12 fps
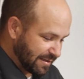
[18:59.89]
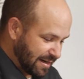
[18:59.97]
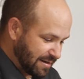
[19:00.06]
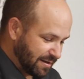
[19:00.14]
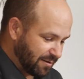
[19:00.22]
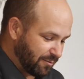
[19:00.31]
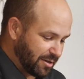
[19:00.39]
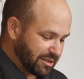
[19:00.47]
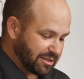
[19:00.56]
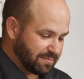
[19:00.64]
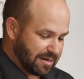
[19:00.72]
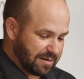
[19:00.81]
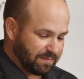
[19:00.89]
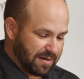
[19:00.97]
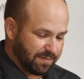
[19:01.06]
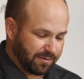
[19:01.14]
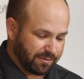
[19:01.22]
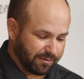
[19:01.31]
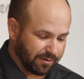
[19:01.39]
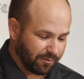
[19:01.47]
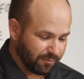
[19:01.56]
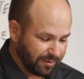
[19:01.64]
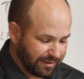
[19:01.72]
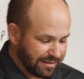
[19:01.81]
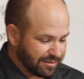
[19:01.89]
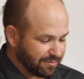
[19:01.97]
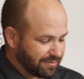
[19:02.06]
say that we should make people who are willing to